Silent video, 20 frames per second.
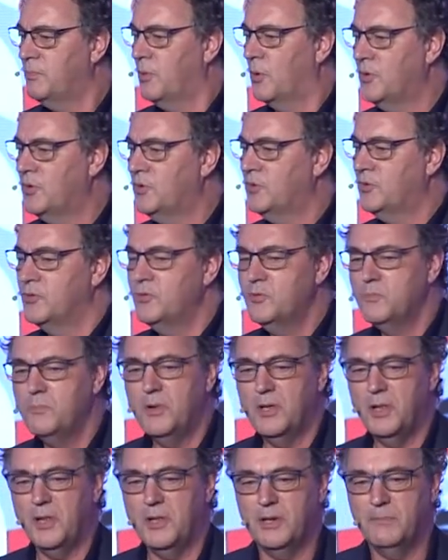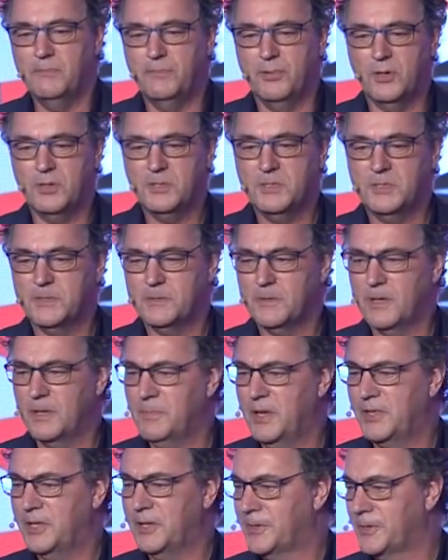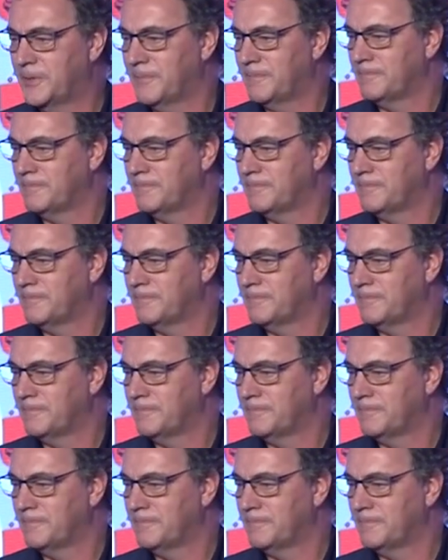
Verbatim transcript: point two million books a minute.